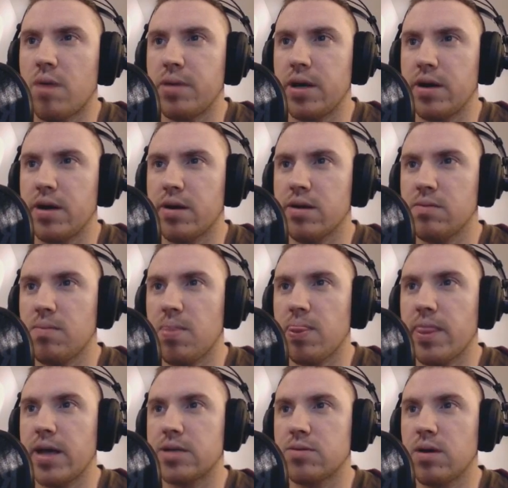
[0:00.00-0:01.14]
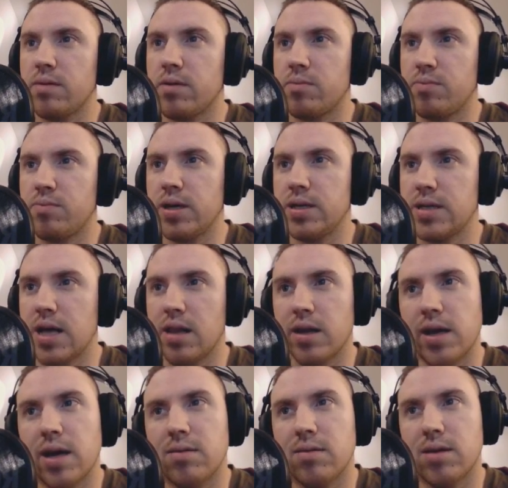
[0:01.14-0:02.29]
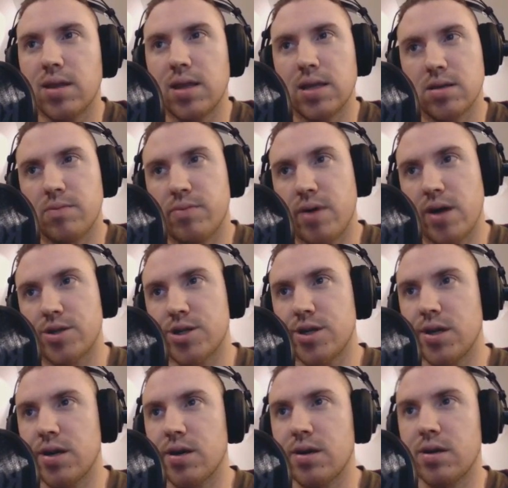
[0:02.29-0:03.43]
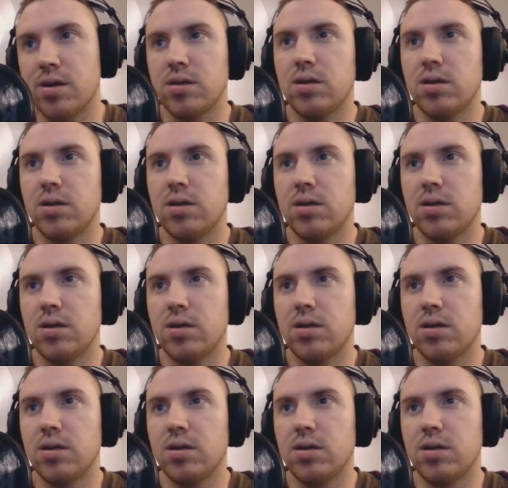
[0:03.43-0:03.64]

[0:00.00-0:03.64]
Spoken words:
here. That's why we were pretty delicate with this compression here